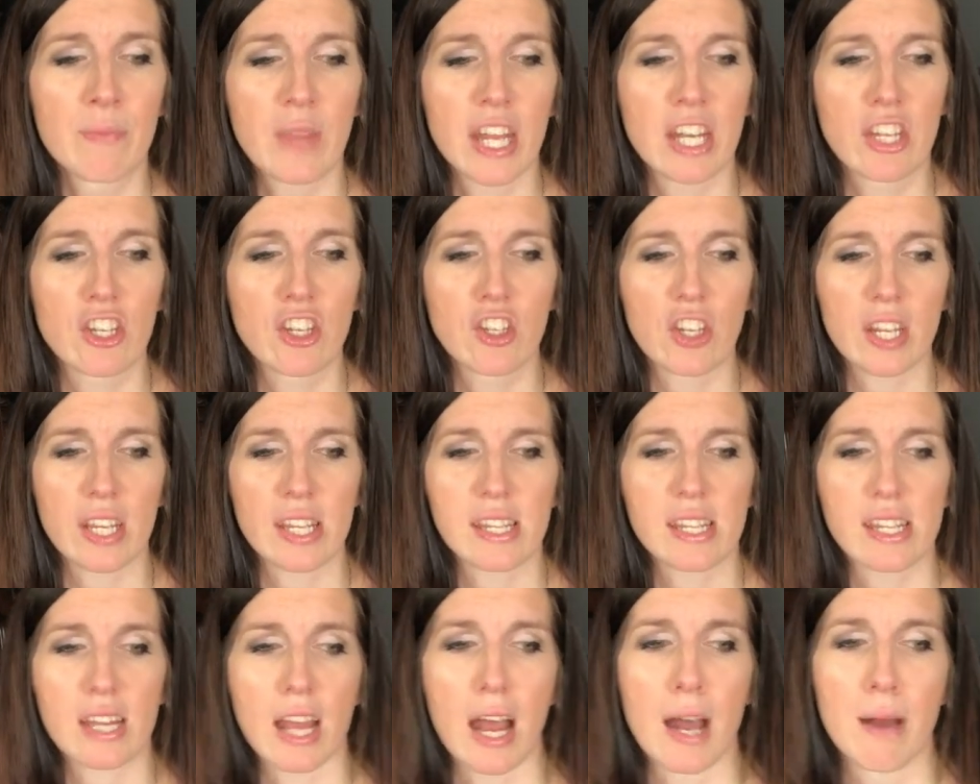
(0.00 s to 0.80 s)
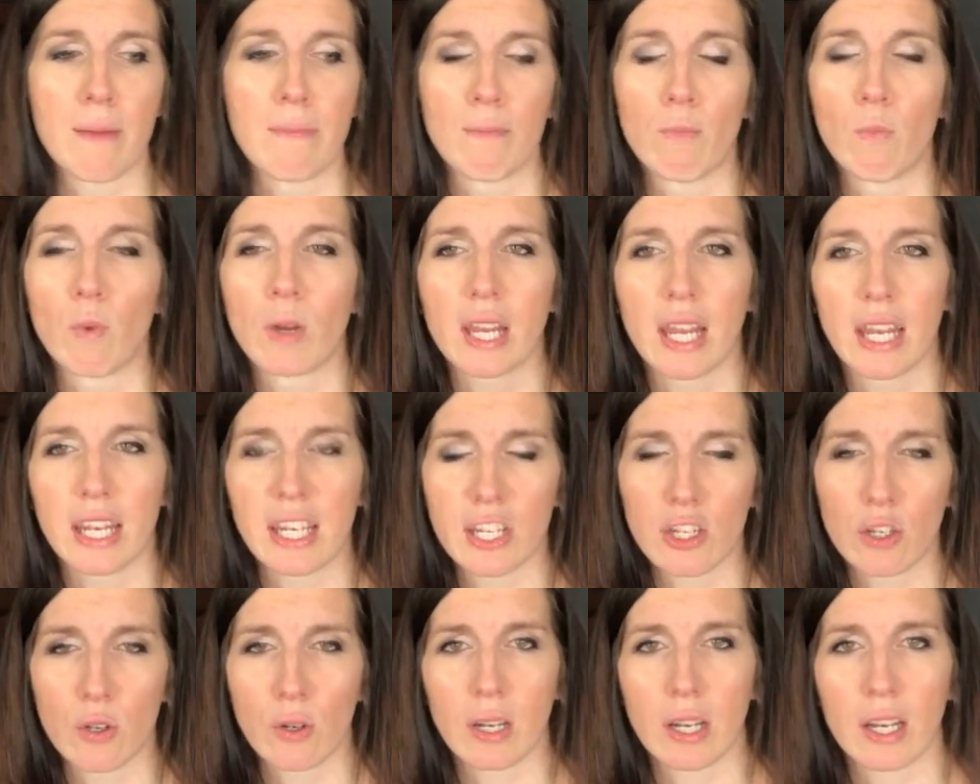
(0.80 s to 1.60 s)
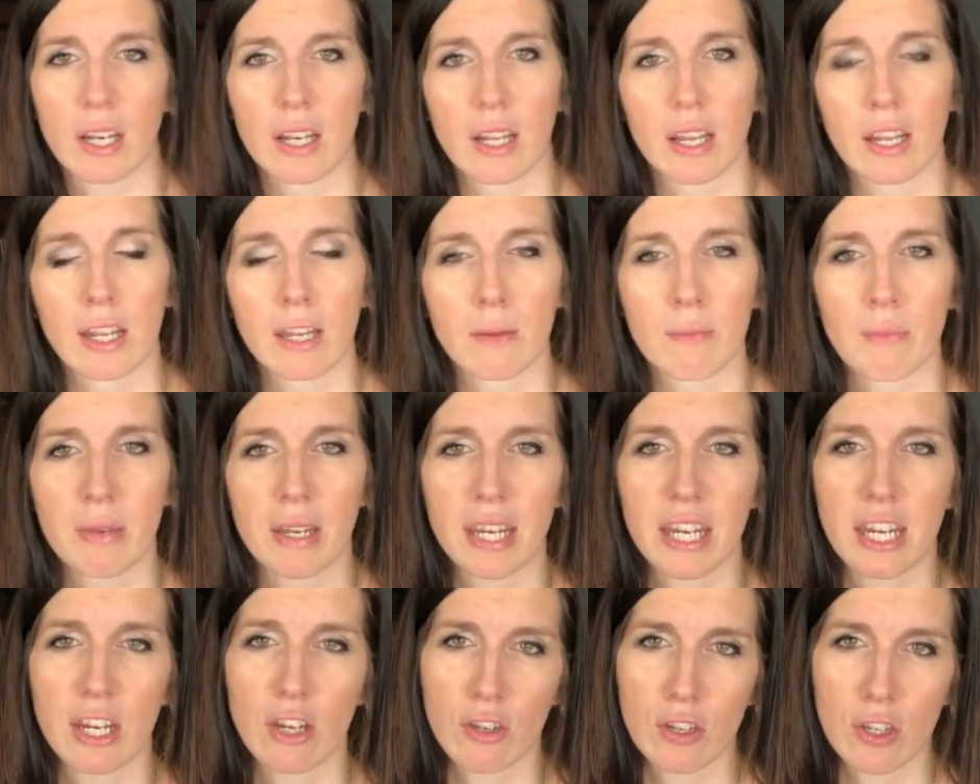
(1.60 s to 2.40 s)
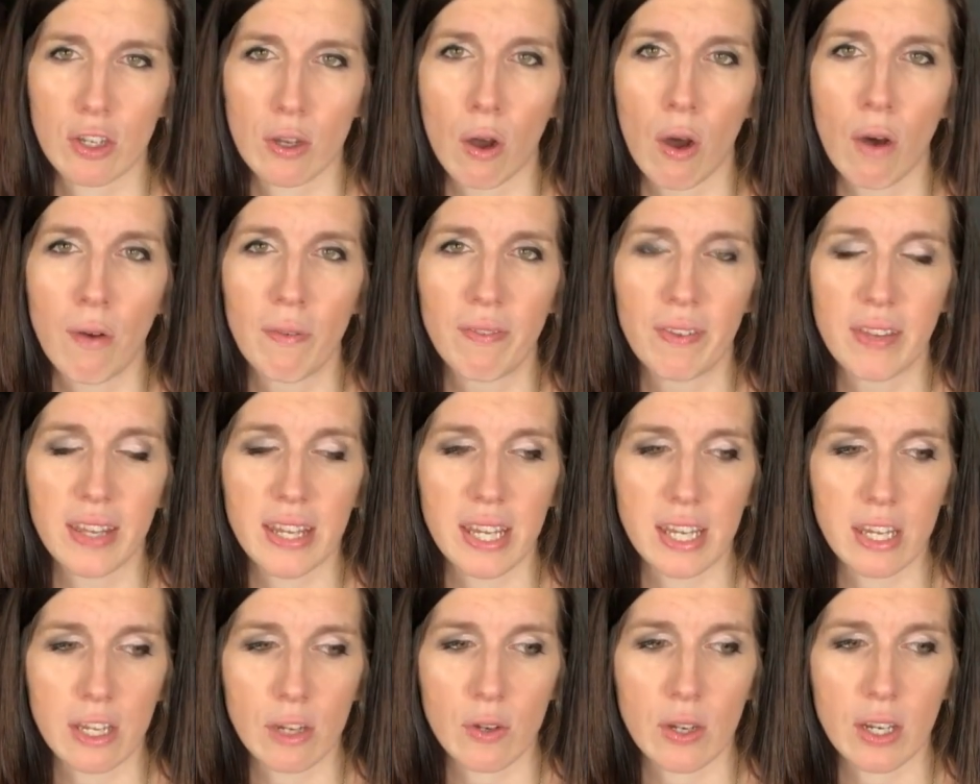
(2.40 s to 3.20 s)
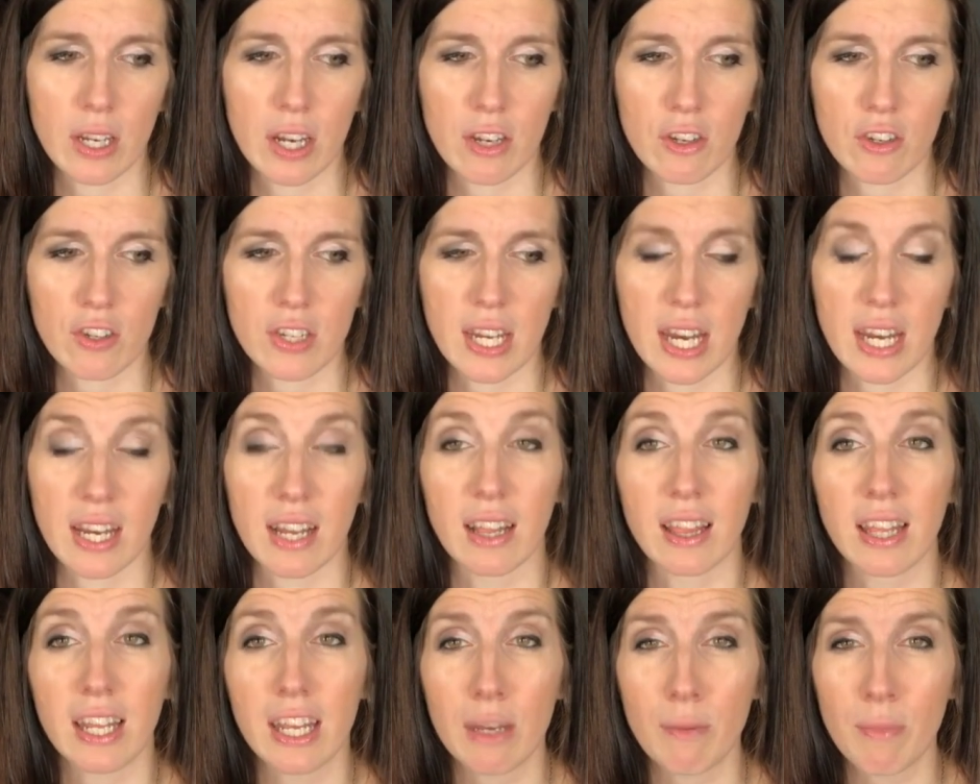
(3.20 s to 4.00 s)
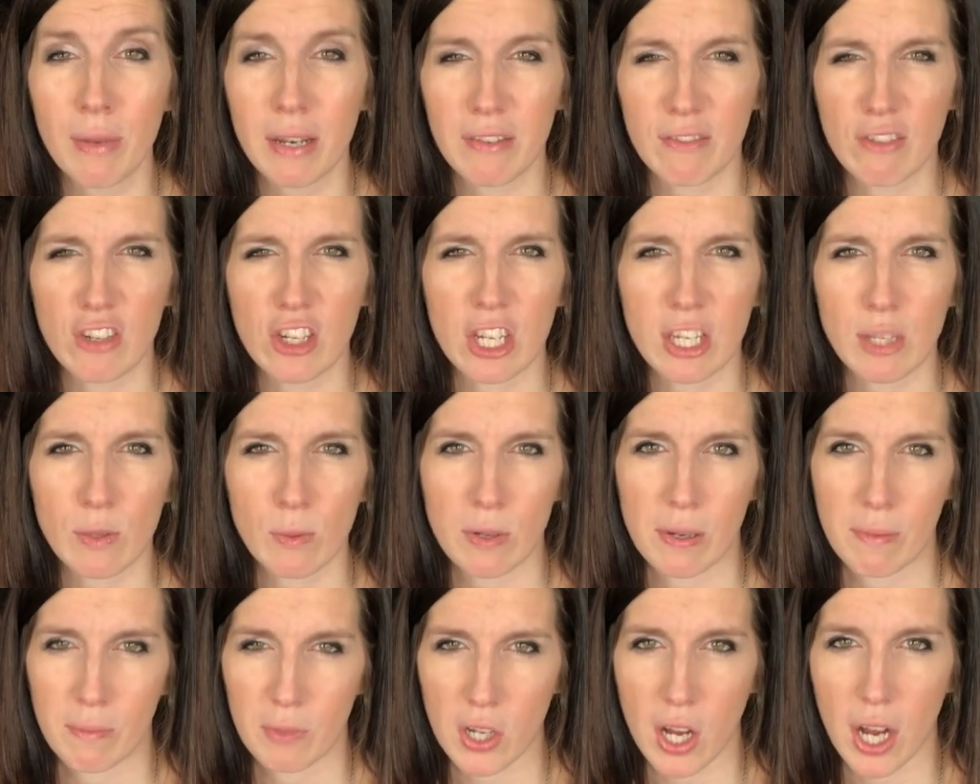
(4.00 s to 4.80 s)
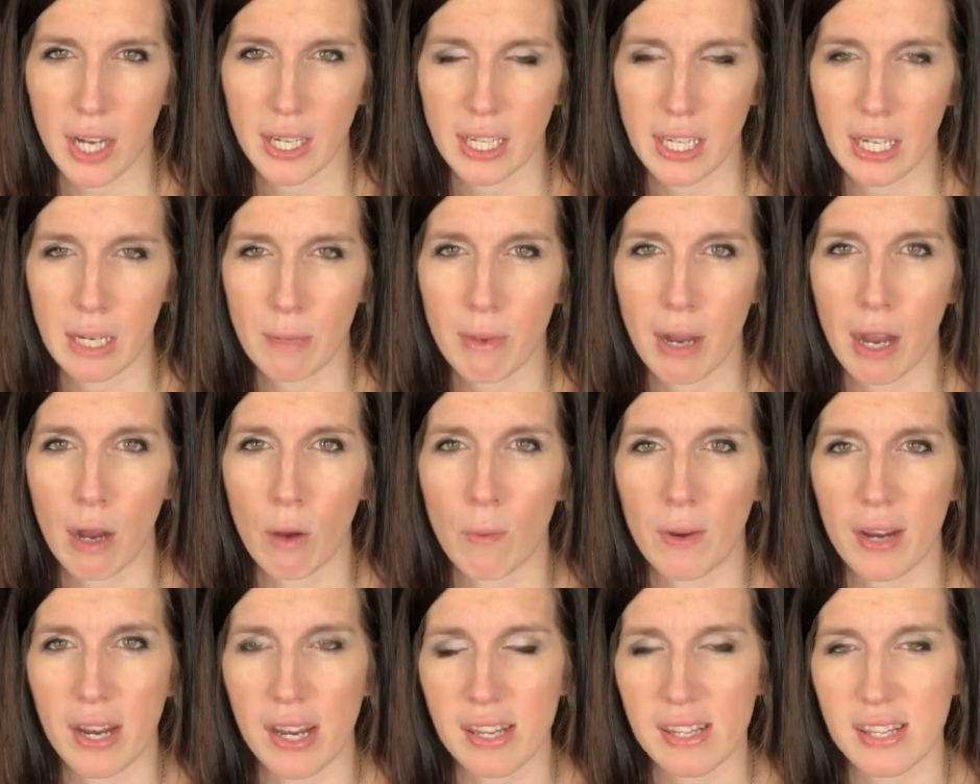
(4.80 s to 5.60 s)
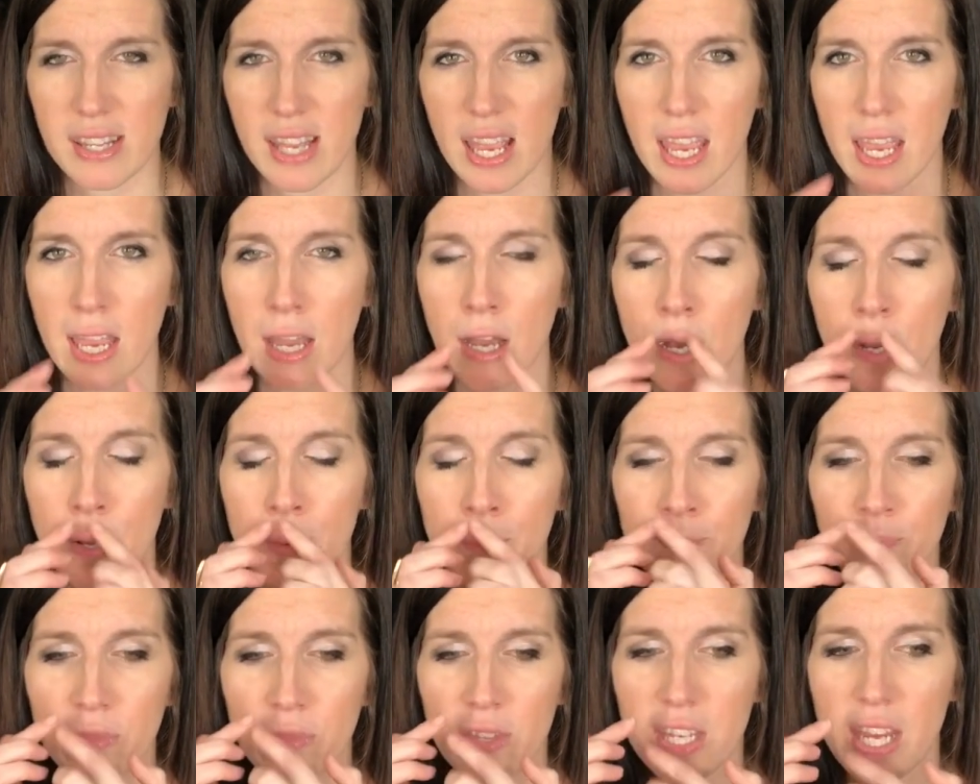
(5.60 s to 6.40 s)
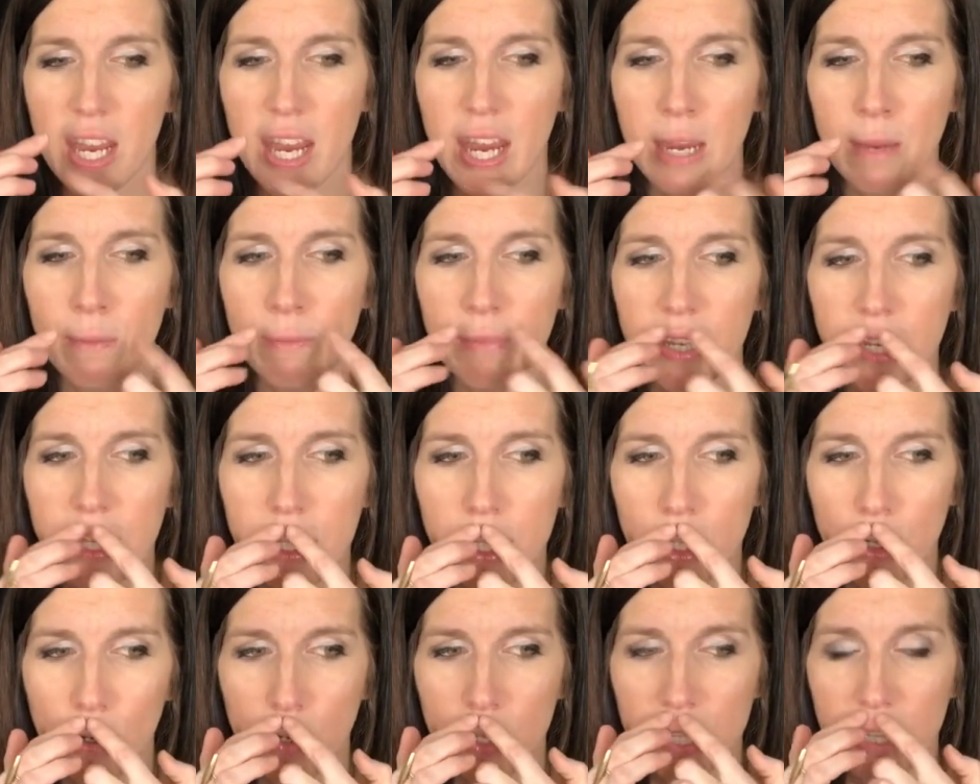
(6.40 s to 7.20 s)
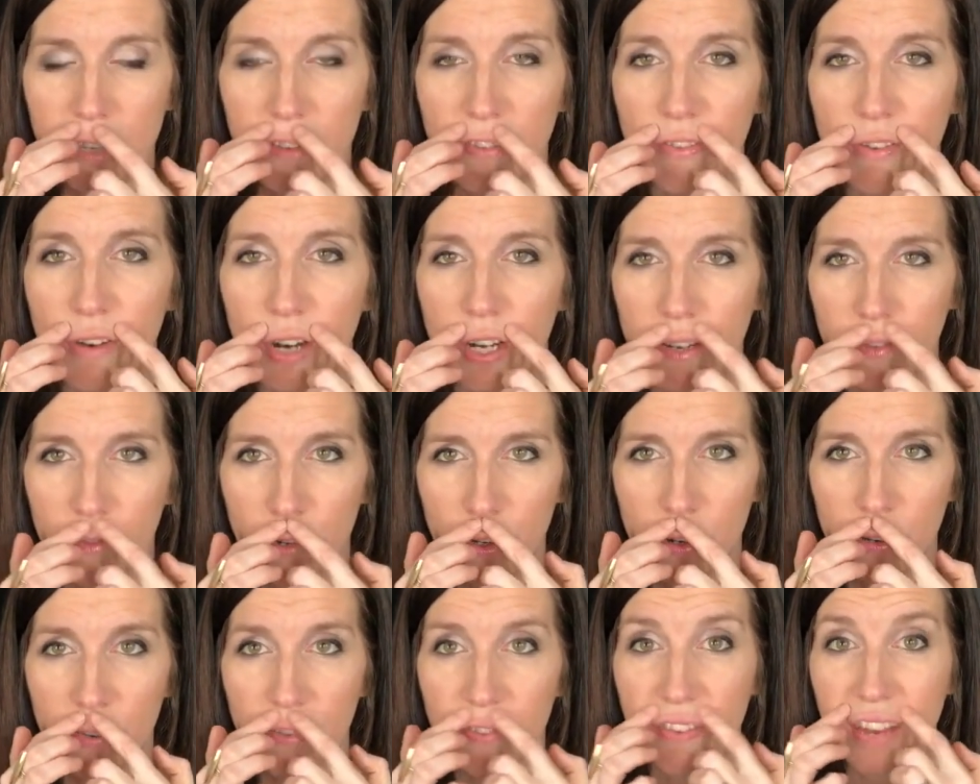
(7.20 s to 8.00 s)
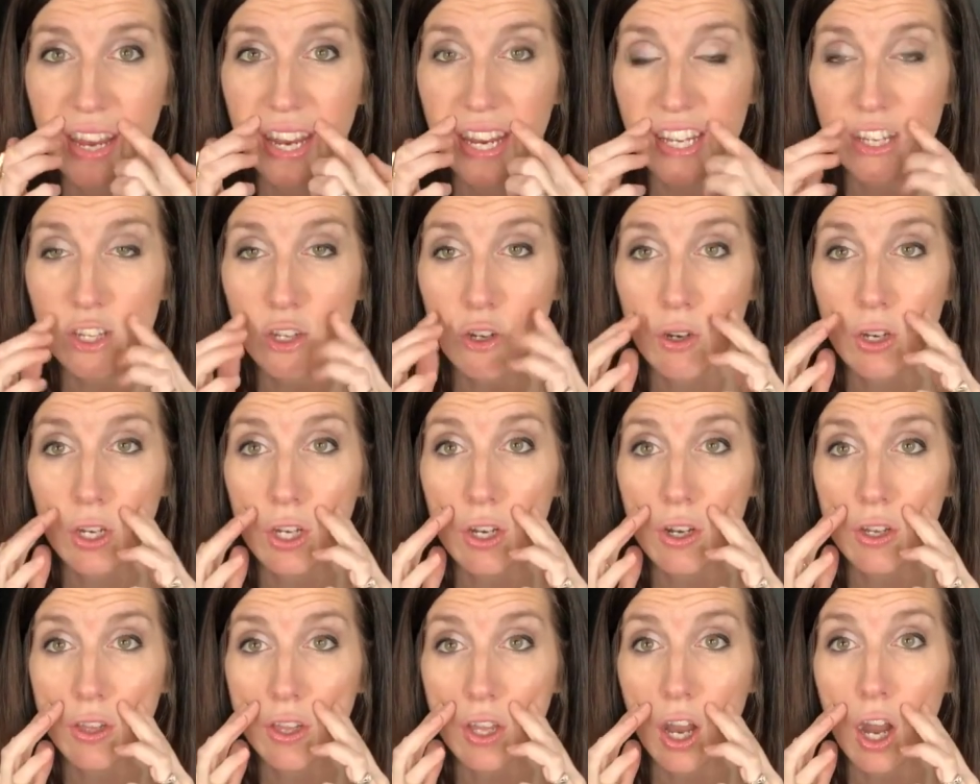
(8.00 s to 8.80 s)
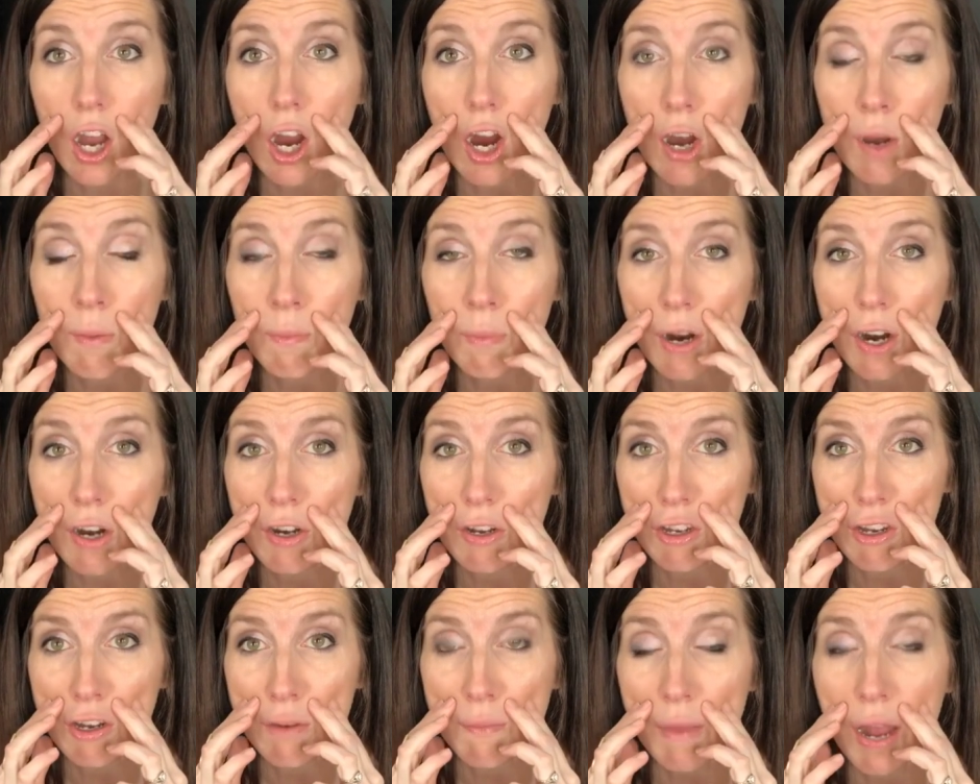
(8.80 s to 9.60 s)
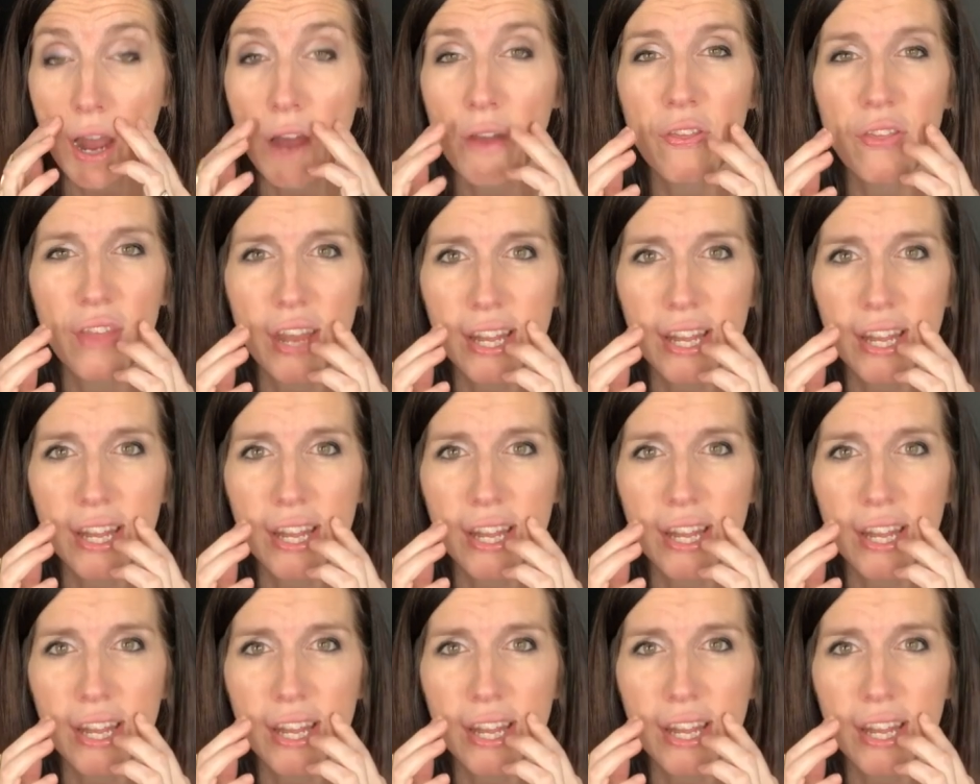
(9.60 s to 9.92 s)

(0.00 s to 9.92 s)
It's just, um, we'll get into it in a little bit here, so hopefully you can understand a little bit of just what I'm talking about when I say to aim things towards the front of your face or your the hard part of your mouth.